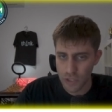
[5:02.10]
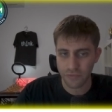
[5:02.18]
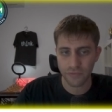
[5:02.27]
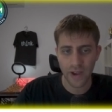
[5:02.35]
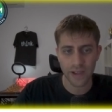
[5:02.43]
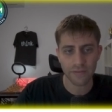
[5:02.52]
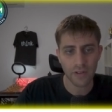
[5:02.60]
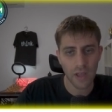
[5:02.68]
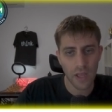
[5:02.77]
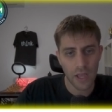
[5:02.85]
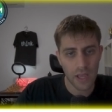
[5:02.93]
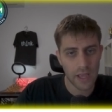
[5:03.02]
g5
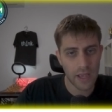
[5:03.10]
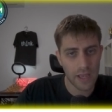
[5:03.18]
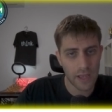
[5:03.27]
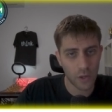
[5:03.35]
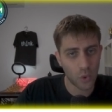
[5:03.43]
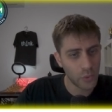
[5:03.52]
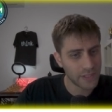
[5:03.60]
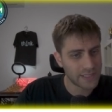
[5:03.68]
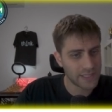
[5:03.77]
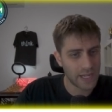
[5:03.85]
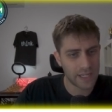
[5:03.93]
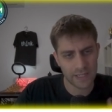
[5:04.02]
uh, and queen
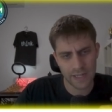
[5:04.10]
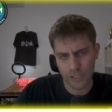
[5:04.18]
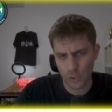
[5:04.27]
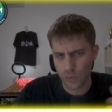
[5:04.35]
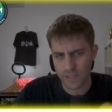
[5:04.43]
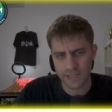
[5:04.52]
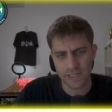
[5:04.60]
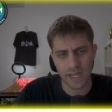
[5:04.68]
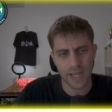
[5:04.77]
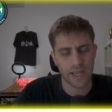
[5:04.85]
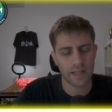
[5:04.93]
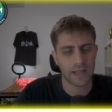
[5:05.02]
c8. And as you can see, I
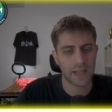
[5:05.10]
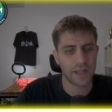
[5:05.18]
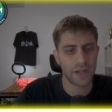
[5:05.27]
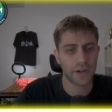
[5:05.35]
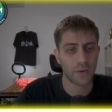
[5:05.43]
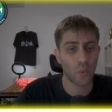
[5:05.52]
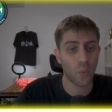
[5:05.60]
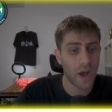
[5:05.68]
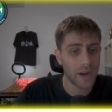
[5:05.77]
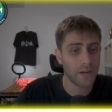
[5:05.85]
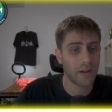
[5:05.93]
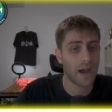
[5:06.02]
had like here
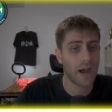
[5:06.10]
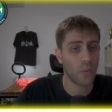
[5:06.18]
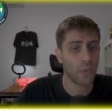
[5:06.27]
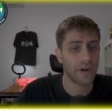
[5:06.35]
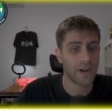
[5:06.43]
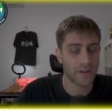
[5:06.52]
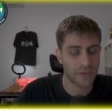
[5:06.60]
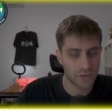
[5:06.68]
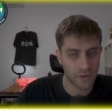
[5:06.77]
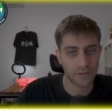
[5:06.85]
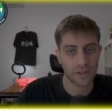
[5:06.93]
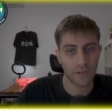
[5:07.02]
one hour and
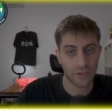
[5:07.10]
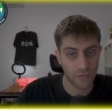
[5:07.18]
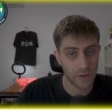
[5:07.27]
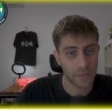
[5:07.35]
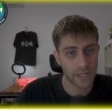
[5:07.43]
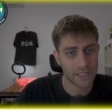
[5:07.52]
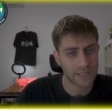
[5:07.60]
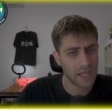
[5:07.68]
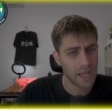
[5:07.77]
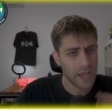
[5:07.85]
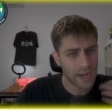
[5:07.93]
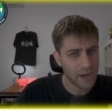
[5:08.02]
33 minutes.
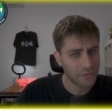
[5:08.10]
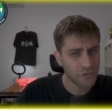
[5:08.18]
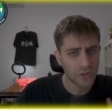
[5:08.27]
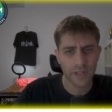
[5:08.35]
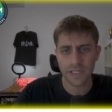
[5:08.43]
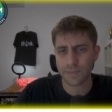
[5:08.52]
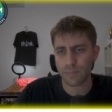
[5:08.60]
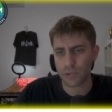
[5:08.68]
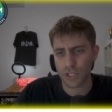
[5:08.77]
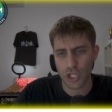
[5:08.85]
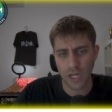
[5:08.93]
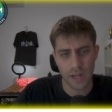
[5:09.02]
And after this
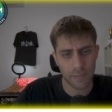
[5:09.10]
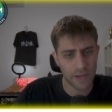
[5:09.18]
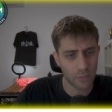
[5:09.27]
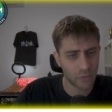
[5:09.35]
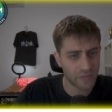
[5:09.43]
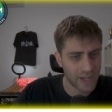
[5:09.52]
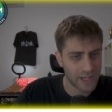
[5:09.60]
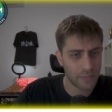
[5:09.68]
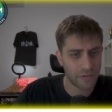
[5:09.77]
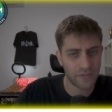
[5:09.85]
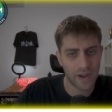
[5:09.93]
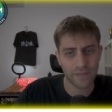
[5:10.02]
position, I played move knight
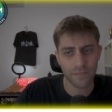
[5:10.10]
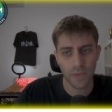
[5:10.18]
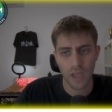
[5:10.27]
b5.